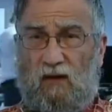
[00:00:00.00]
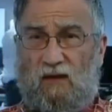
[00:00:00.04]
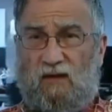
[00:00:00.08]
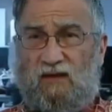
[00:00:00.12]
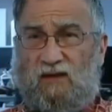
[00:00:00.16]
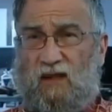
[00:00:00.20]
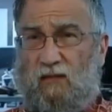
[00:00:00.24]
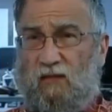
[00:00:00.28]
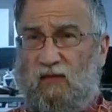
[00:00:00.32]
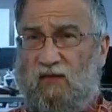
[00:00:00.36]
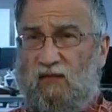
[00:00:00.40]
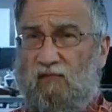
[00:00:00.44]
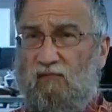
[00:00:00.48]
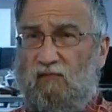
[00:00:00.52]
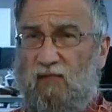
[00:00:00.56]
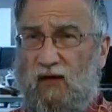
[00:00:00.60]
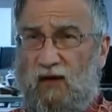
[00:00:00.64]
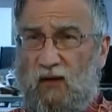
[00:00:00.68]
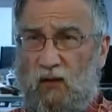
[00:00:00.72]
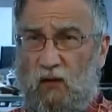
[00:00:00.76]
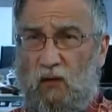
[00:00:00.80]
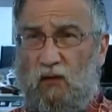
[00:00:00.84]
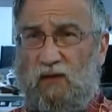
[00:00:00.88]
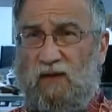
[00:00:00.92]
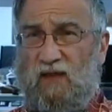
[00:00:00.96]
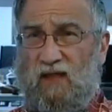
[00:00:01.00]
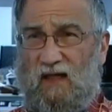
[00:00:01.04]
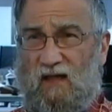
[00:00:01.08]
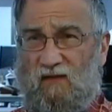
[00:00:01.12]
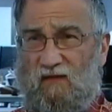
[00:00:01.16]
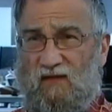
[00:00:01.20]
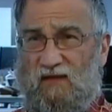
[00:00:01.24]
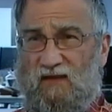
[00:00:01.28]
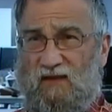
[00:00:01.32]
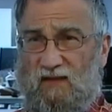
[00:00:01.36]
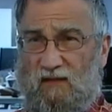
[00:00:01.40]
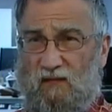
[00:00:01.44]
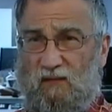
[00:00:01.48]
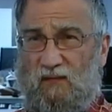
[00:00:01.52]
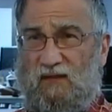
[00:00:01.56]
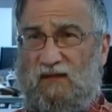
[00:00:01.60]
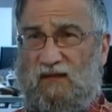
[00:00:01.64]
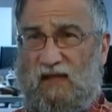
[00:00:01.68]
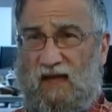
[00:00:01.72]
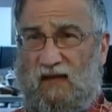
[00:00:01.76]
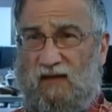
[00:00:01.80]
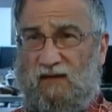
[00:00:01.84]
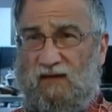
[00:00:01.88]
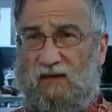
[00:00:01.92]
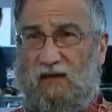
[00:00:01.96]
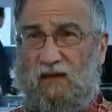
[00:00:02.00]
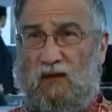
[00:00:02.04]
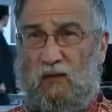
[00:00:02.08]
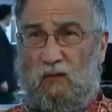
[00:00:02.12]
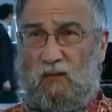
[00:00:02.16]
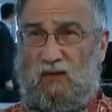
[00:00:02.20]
Some of the record covers that were done